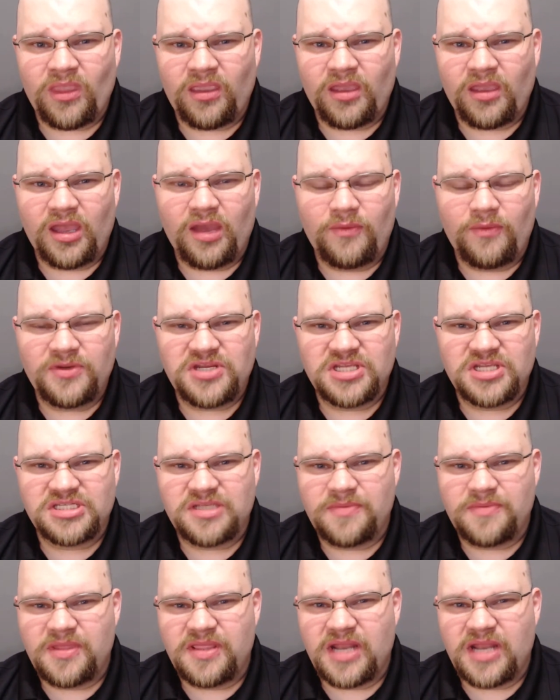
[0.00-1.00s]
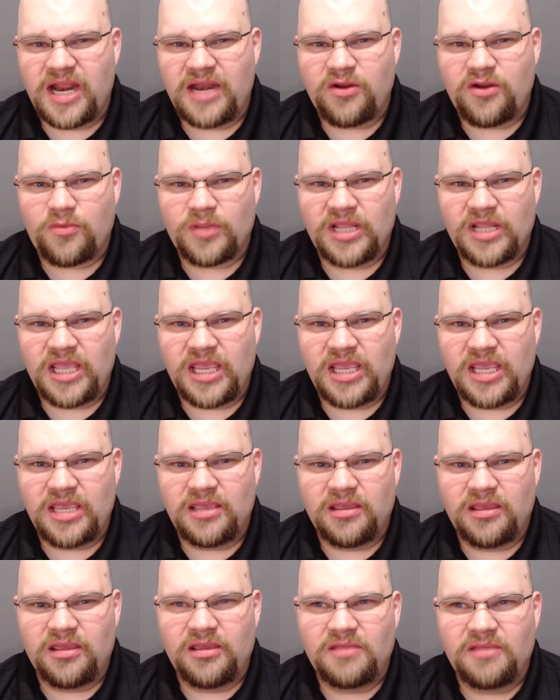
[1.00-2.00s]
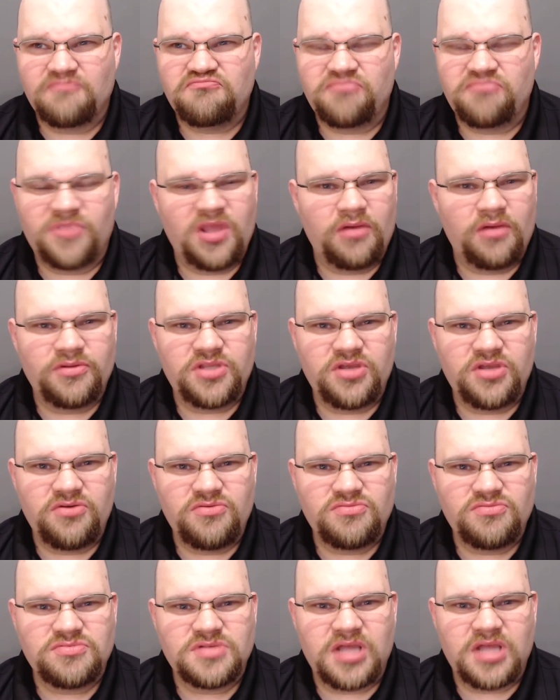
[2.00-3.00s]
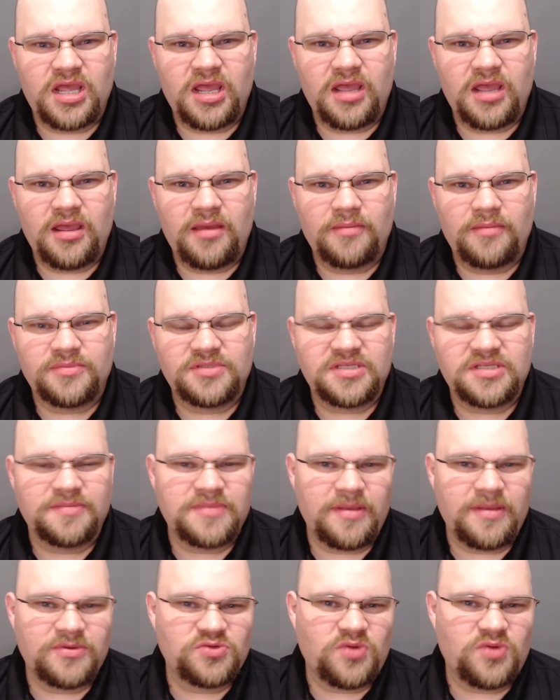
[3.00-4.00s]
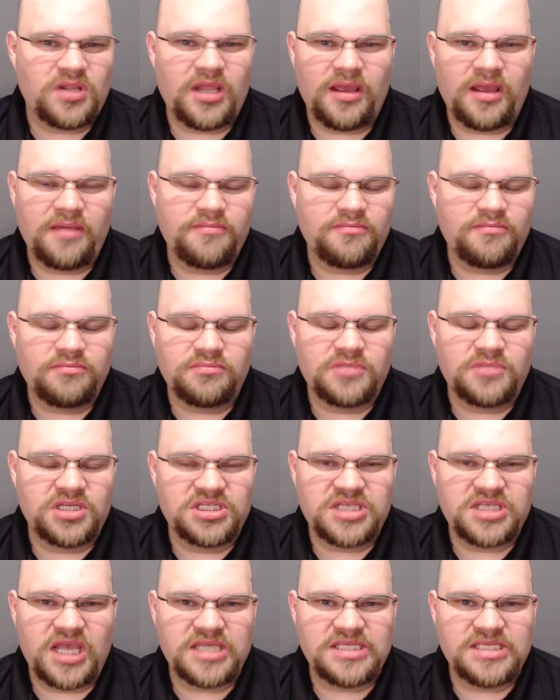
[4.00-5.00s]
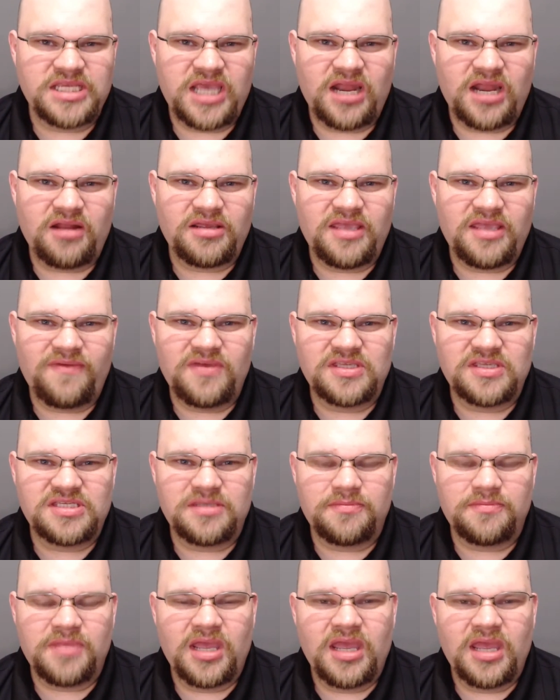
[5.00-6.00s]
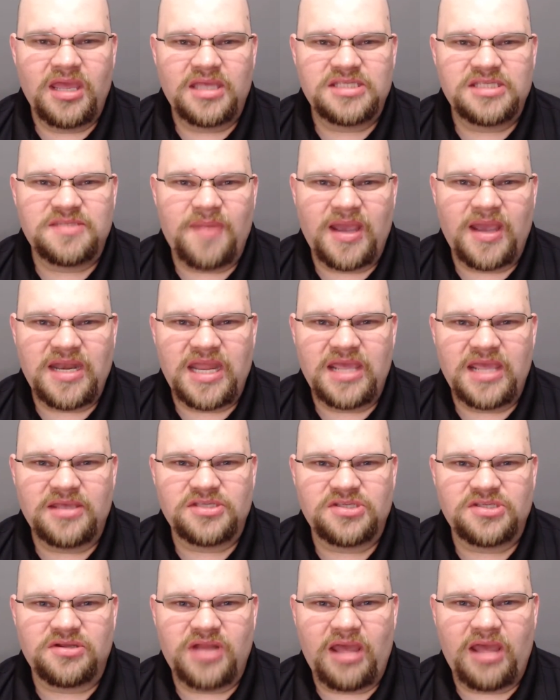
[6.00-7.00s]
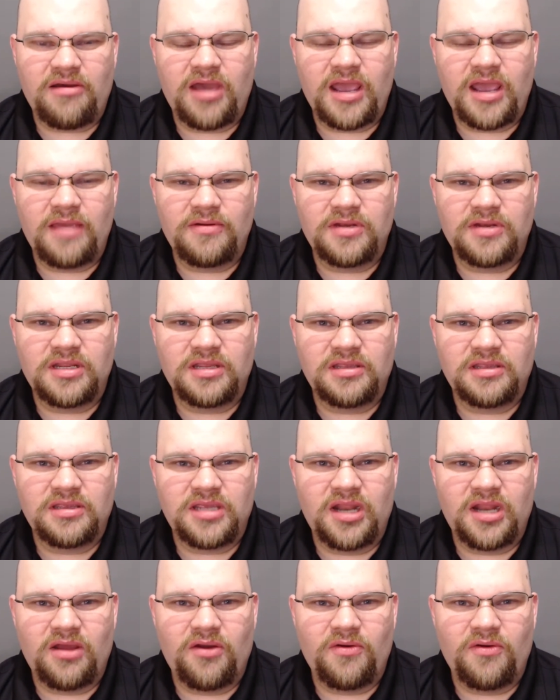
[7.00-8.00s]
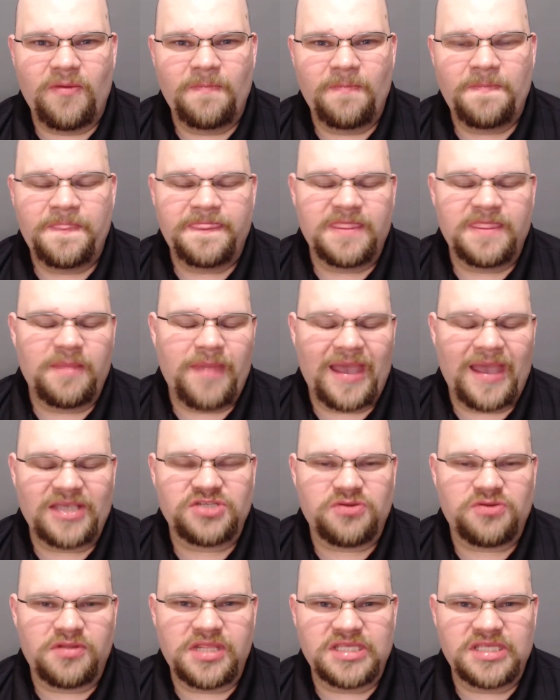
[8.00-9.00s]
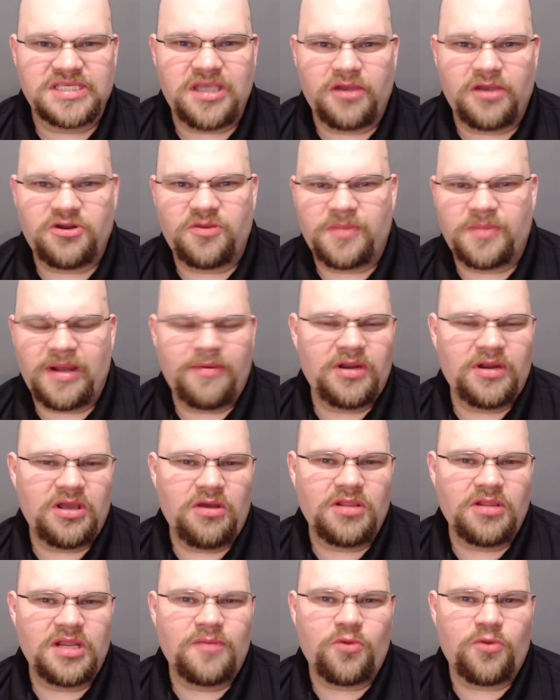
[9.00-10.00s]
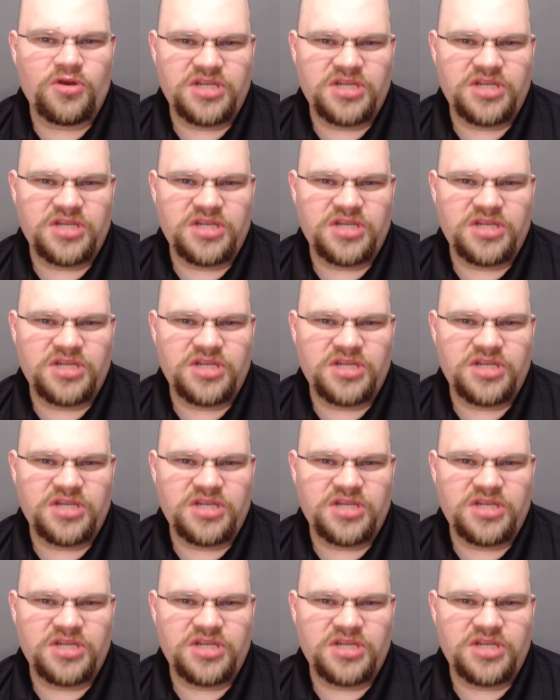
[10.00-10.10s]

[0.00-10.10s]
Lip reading: which is something that I normally don't do. Sometimes while I'm discussing it, I'll give you some ideas on how I would, the backstory of this character. But I want to go a little more